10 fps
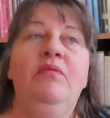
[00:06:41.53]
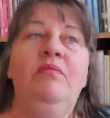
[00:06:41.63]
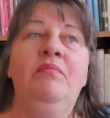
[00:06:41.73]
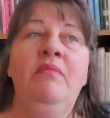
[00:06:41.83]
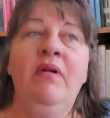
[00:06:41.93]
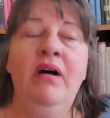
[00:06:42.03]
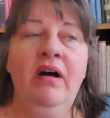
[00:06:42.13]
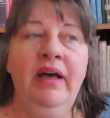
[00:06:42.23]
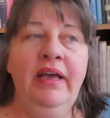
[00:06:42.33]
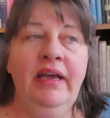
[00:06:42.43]

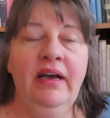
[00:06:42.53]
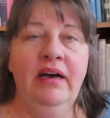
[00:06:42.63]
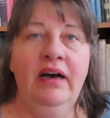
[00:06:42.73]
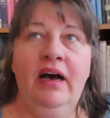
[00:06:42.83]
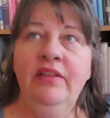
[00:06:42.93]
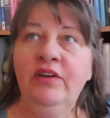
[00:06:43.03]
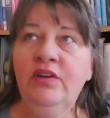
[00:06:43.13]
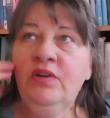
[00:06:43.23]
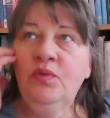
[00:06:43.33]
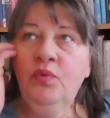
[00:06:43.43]
My
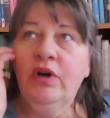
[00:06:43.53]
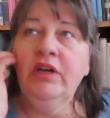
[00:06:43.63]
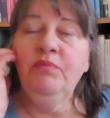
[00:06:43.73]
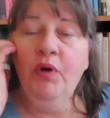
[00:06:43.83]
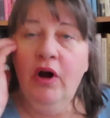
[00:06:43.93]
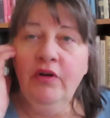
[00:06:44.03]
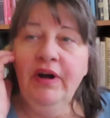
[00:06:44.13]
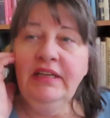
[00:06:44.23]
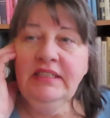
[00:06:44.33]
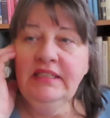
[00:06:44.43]
other work in
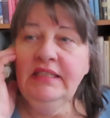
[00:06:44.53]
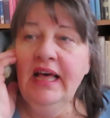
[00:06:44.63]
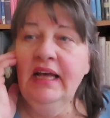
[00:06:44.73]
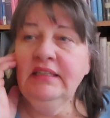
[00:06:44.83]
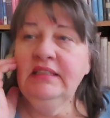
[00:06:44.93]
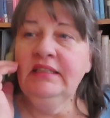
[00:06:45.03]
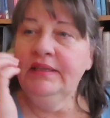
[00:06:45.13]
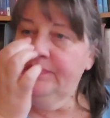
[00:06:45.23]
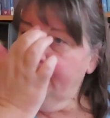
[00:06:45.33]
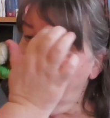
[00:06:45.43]
progress that
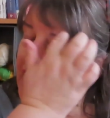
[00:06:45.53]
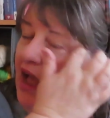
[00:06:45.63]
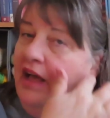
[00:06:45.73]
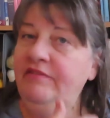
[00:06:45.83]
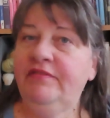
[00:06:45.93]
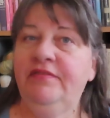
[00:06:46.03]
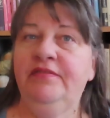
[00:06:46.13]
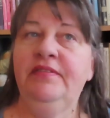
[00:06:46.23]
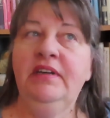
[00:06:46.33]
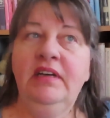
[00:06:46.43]
I've
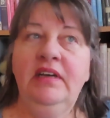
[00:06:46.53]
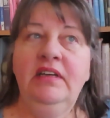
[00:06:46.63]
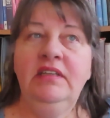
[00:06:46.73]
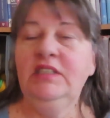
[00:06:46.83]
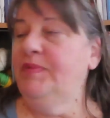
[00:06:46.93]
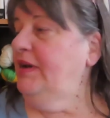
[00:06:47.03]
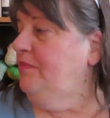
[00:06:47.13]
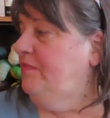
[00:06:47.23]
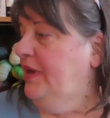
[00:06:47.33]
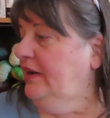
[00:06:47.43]
spent a
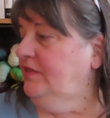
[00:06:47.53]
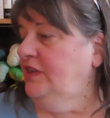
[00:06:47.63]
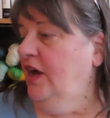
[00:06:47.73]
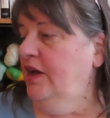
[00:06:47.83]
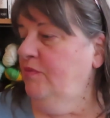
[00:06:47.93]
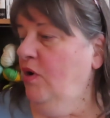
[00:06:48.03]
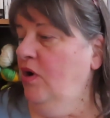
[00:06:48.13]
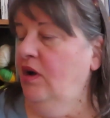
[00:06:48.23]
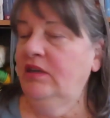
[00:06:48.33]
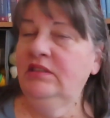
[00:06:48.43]
bit of time
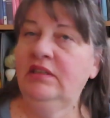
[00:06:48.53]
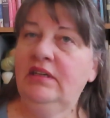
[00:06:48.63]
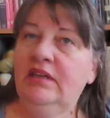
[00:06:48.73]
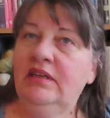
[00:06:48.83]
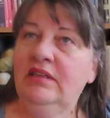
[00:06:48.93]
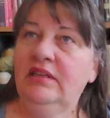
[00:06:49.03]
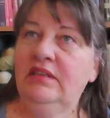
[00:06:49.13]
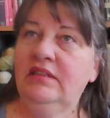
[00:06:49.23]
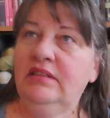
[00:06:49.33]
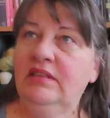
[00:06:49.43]
on,
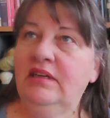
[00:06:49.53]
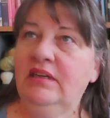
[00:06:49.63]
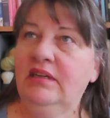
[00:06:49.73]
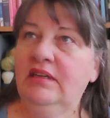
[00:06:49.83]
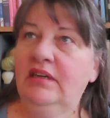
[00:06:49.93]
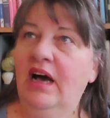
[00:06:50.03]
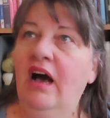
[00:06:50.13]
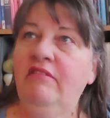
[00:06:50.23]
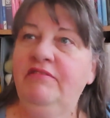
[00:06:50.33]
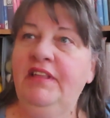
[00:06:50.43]

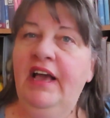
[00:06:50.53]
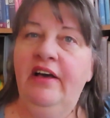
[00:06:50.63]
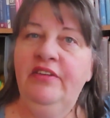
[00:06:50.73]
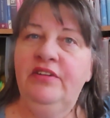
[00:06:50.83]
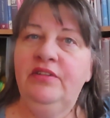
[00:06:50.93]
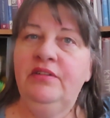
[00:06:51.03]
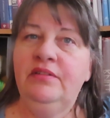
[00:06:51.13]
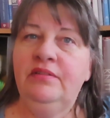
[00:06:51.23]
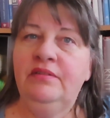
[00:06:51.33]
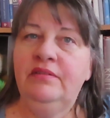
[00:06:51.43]

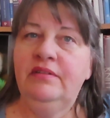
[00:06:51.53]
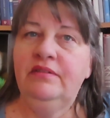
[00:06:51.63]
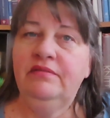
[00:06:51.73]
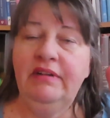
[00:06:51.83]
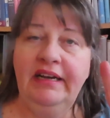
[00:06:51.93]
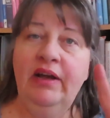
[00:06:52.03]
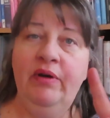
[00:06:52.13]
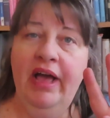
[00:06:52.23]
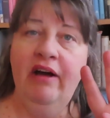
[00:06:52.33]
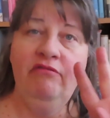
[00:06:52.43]
right now
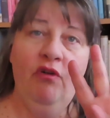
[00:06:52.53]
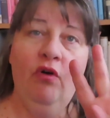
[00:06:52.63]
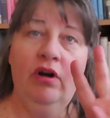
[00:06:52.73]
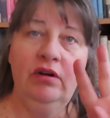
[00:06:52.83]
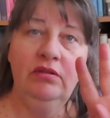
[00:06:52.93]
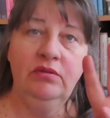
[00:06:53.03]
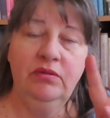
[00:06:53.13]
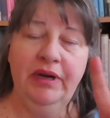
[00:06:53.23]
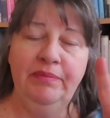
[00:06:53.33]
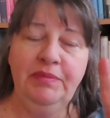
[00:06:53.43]
I have 4
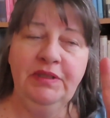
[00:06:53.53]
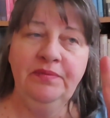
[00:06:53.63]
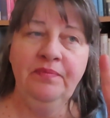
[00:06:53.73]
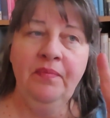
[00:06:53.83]
whips.